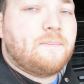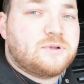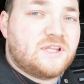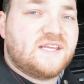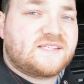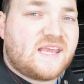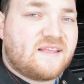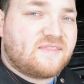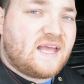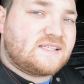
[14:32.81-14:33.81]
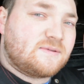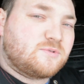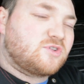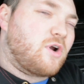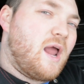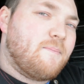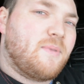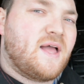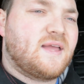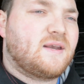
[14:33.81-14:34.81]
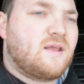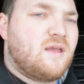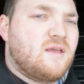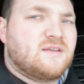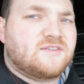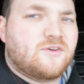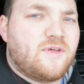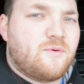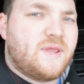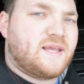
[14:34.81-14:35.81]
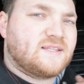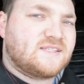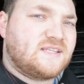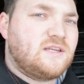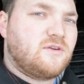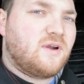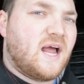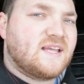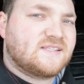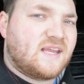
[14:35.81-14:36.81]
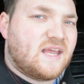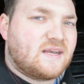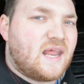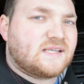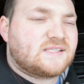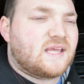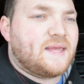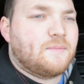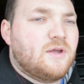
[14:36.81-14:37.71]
Please hit that subscribe button so that we can see you guys again next time.